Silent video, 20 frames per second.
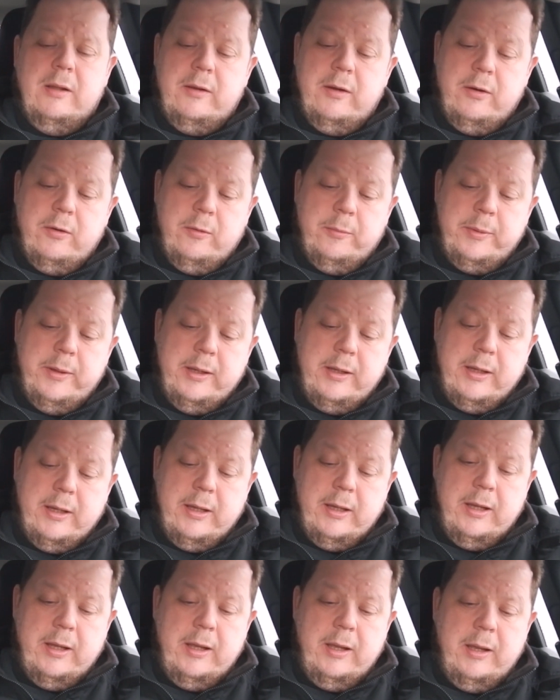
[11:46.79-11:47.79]
There will be
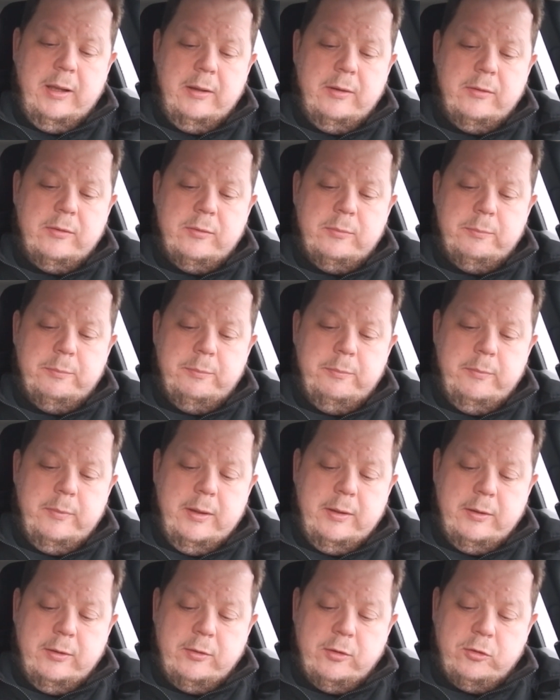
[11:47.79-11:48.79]

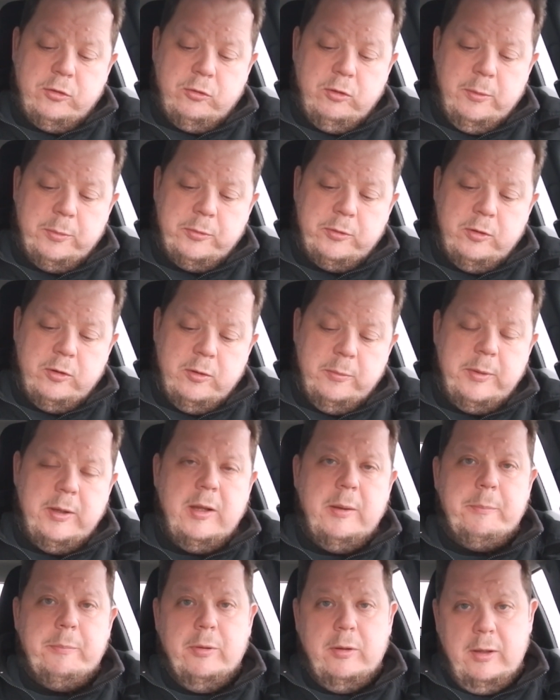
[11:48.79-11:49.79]
in the description, there'll
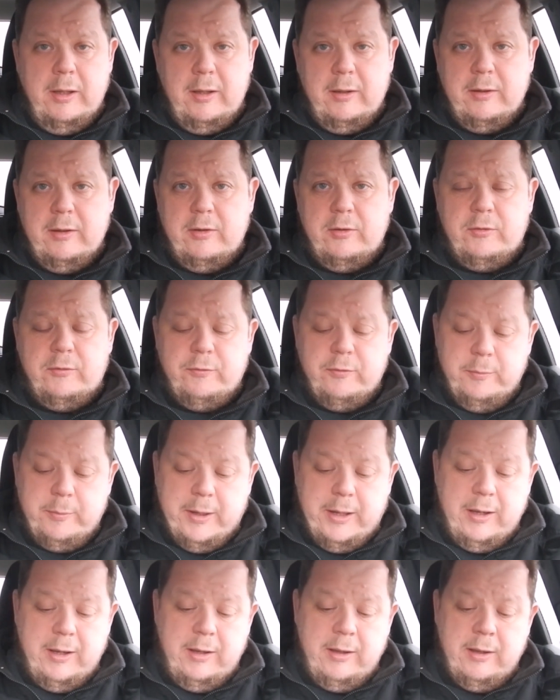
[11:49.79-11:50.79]
be a playlist for
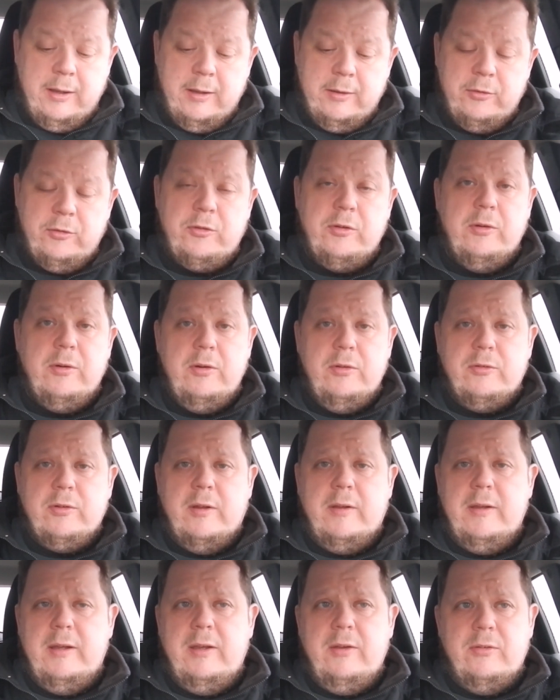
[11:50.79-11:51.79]
my
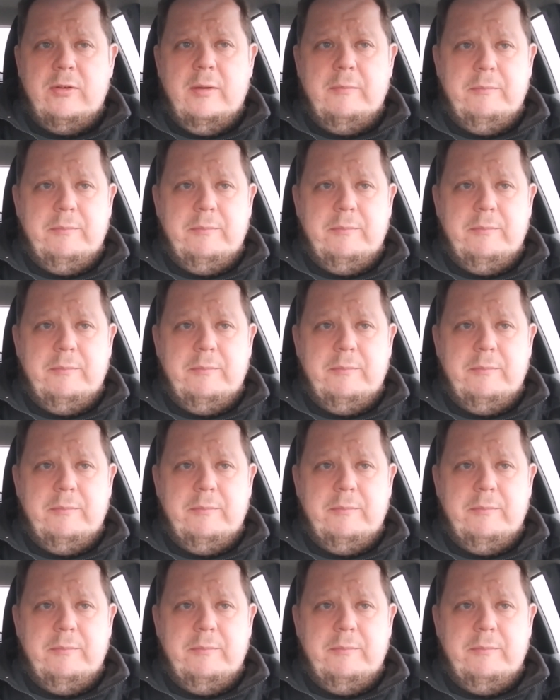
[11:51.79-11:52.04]
series on these.